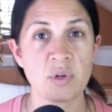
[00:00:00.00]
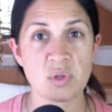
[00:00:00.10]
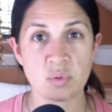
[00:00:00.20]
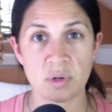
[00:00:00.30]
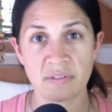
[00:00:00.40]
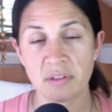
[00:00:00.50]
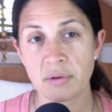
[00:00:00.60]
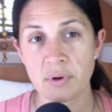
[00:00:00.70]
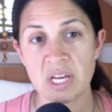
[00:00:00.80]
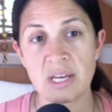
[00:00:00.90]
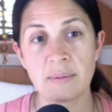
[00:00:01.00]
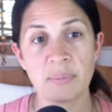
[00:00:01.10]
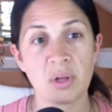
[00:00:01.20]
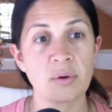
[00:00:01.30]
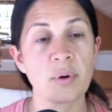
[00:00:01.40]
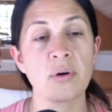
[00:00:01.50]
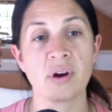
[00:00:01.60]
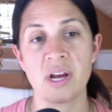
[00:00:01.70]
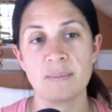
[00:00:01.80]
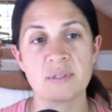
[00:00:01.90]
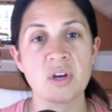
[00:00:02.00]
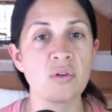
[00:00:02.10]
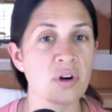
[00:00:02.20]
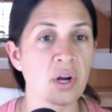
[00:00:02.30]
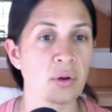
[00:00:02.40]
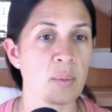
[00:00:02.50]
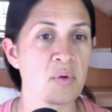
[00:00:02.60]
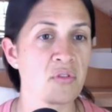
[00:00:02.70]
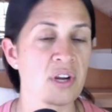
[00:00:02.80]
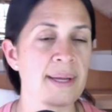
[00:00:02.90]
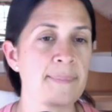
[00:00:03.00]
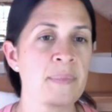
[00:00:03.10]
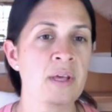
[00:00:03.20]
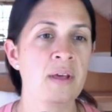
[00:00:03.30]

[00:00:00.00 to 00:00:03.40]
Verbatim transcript: which is one of the three pillar programs over at Go Diaper Free.